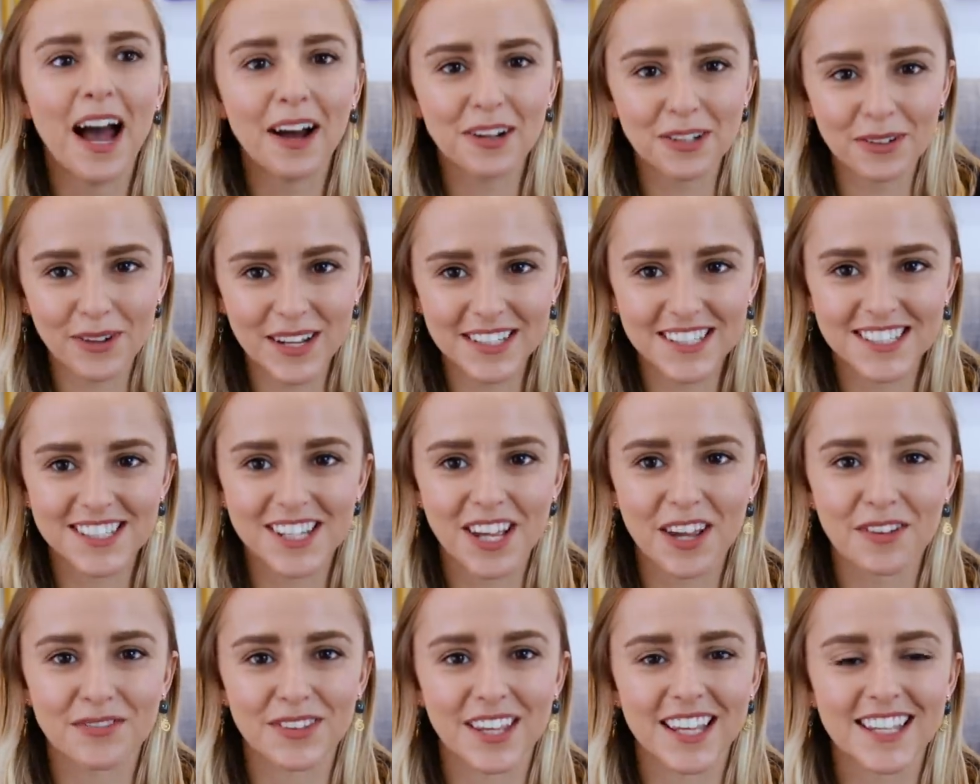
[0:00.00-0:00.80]
How do I
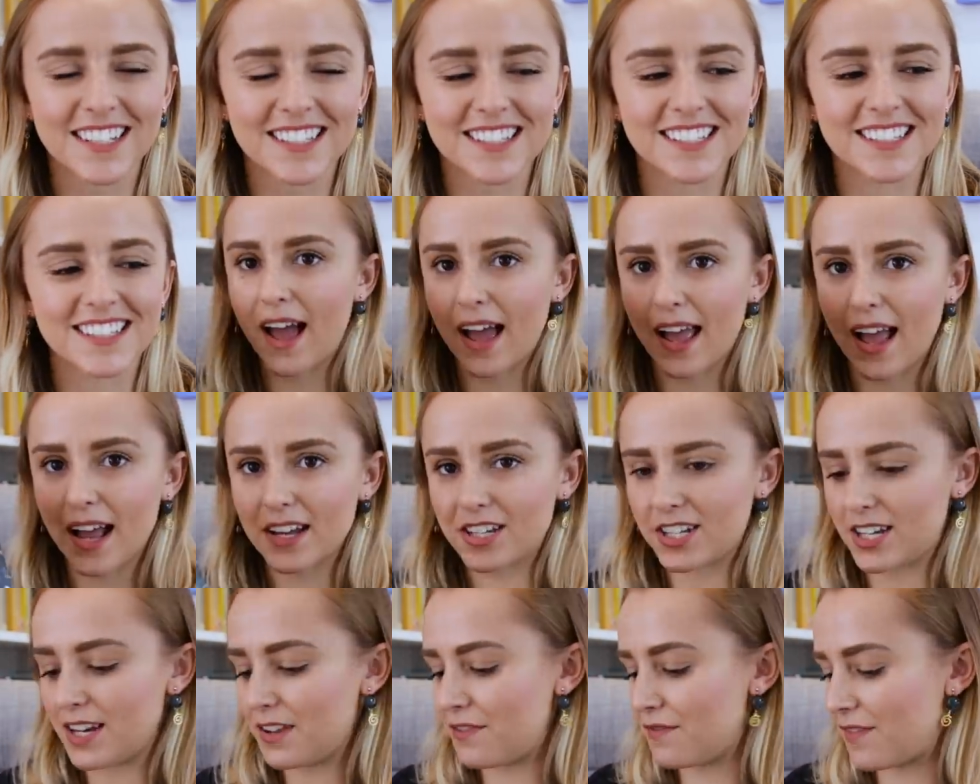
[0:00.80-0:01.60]
deserve this? I
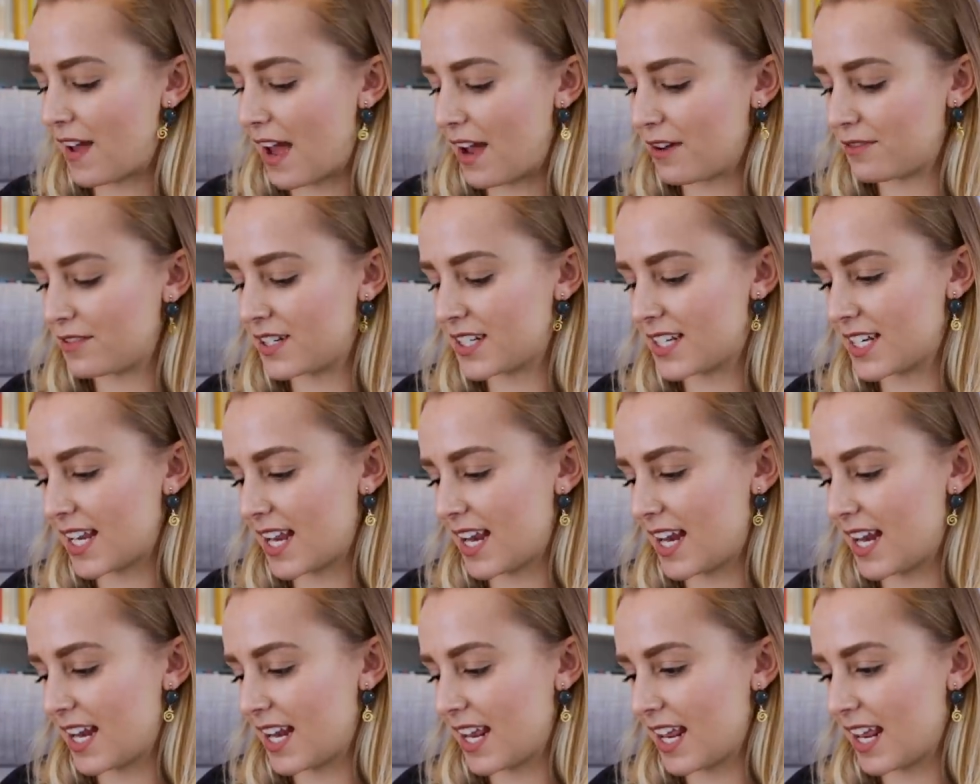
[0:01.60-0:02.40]
actually found
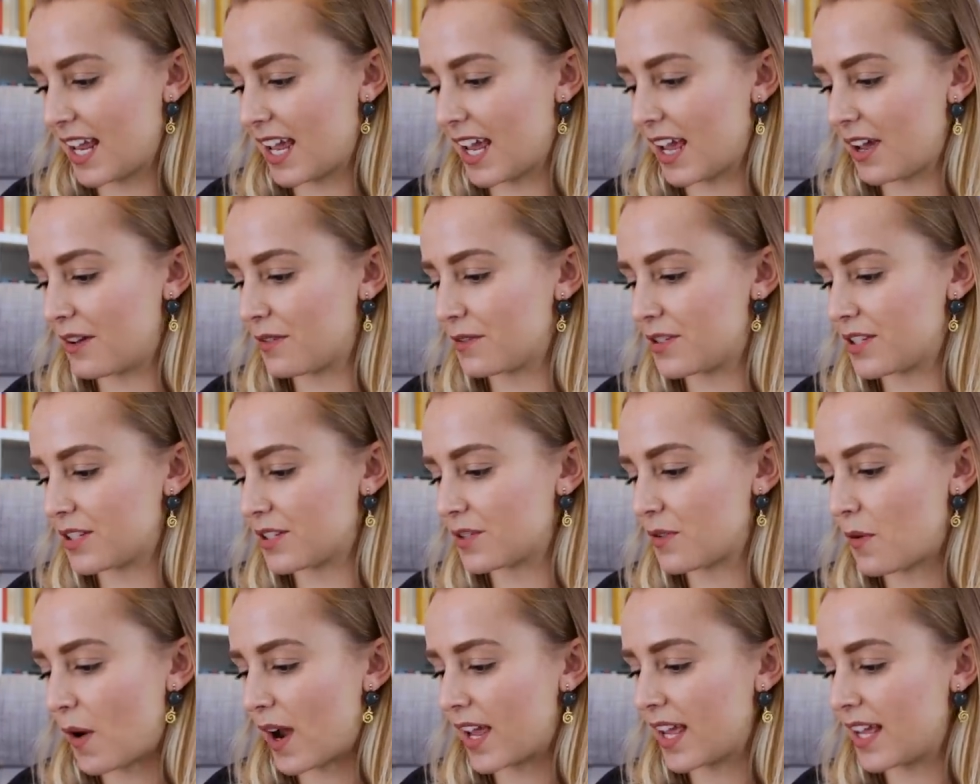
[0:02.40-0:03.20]
in here, which
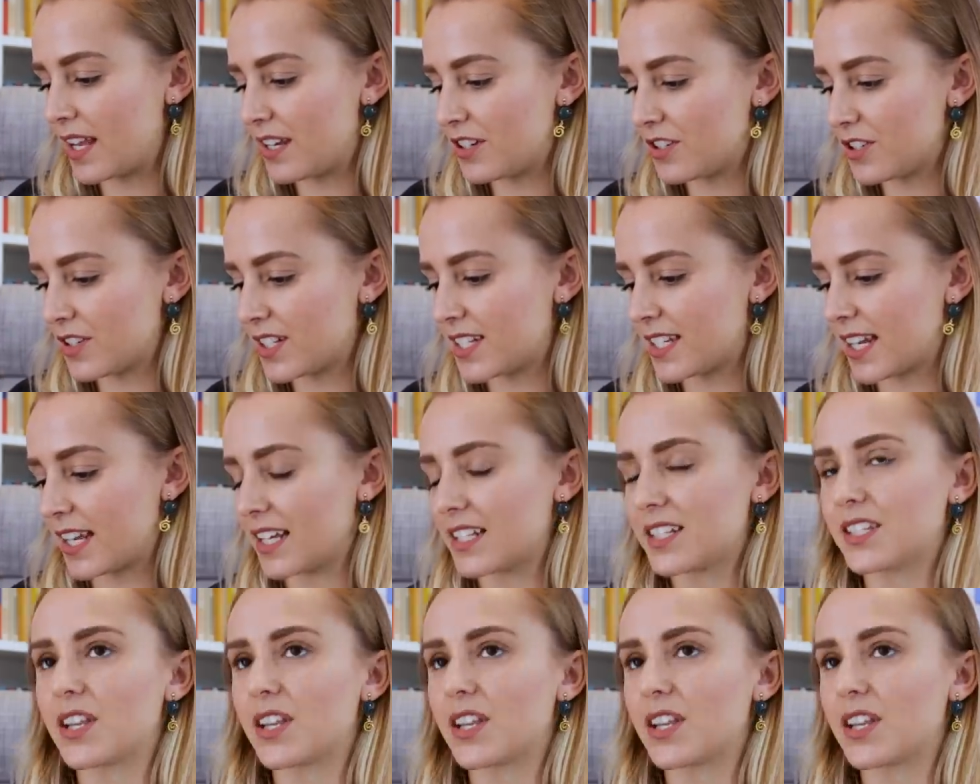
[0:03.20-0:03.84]
is quite interesting.